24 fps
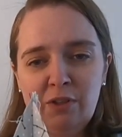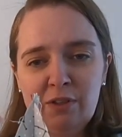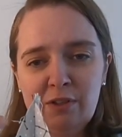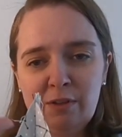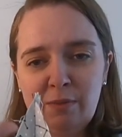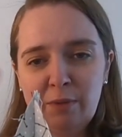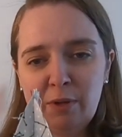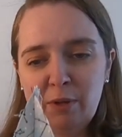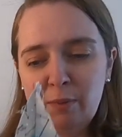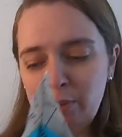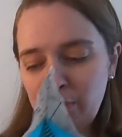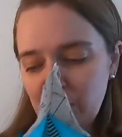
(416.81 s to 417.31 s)
So
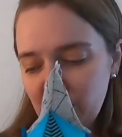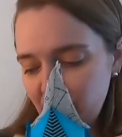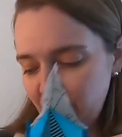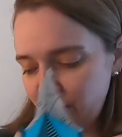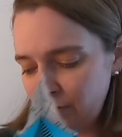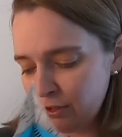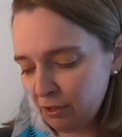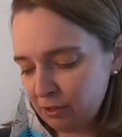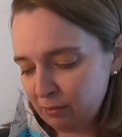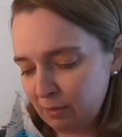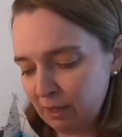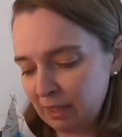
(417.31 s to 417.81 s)
I'm going to put the
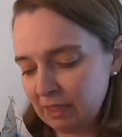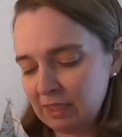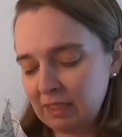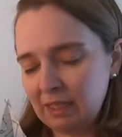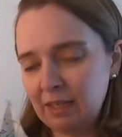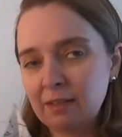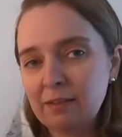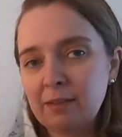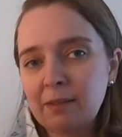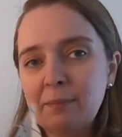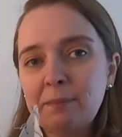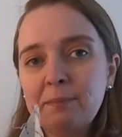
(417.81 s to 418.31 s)
front and back
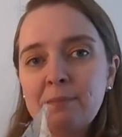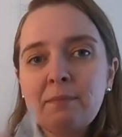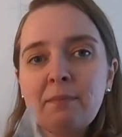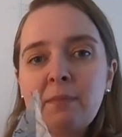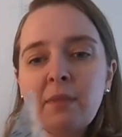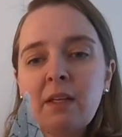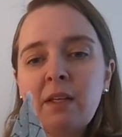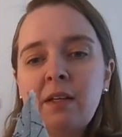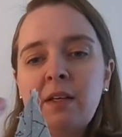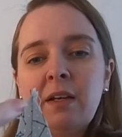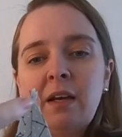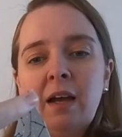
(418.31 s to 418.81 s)
together,
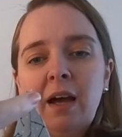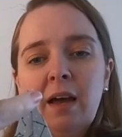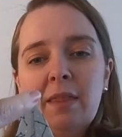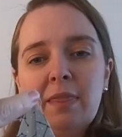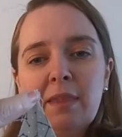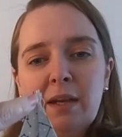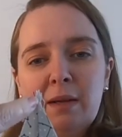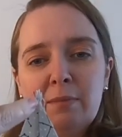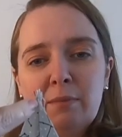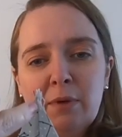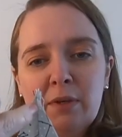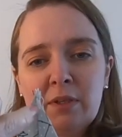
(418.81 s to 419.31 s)
and
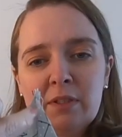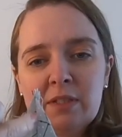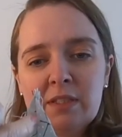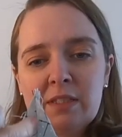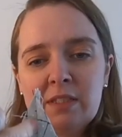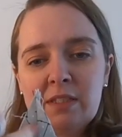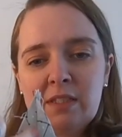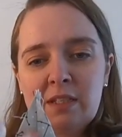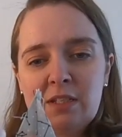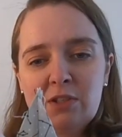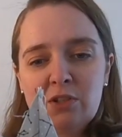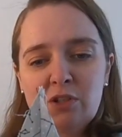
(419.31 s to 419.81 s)
then I'm going to
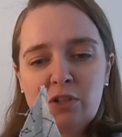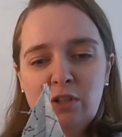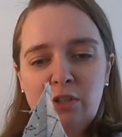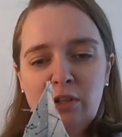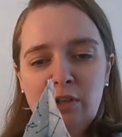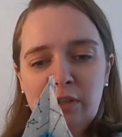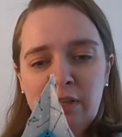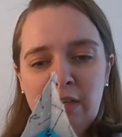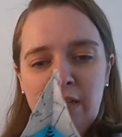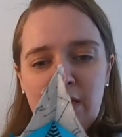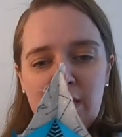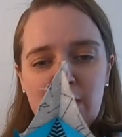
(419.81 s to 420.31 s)
stitch
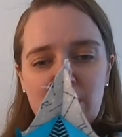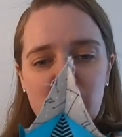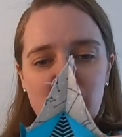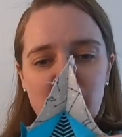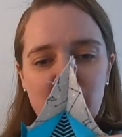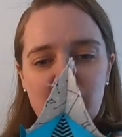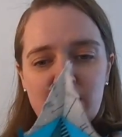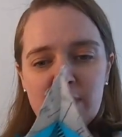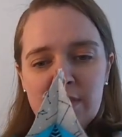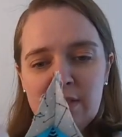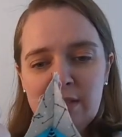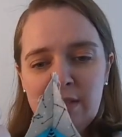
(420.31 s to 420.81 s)
along each
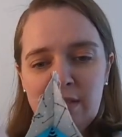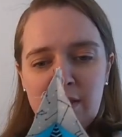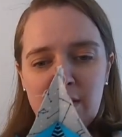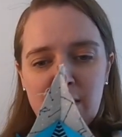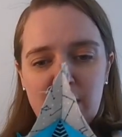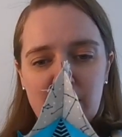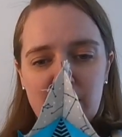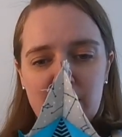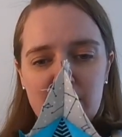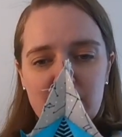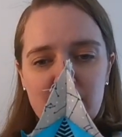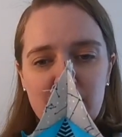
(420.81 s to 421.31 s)
of the
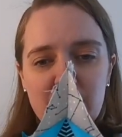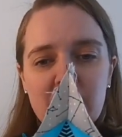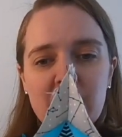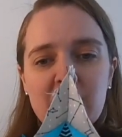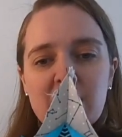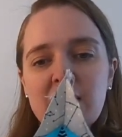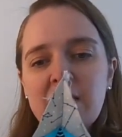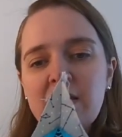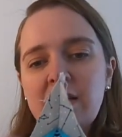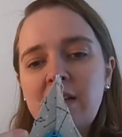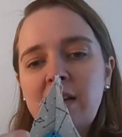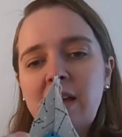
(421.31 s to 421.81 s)

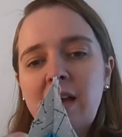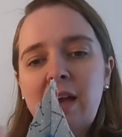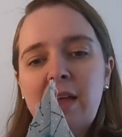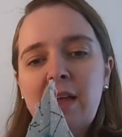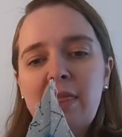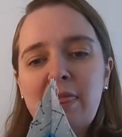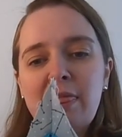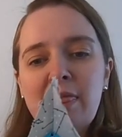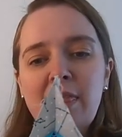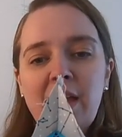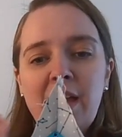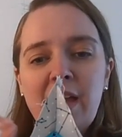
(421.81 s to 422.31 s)
seams,
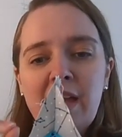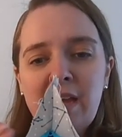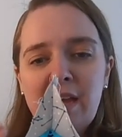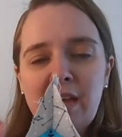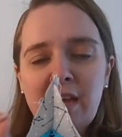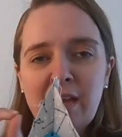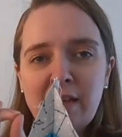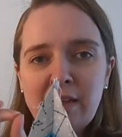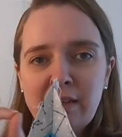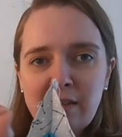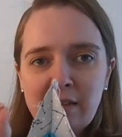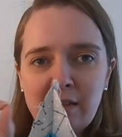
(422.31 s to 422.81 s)
and
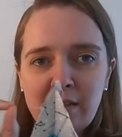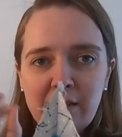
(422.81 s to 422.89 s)
then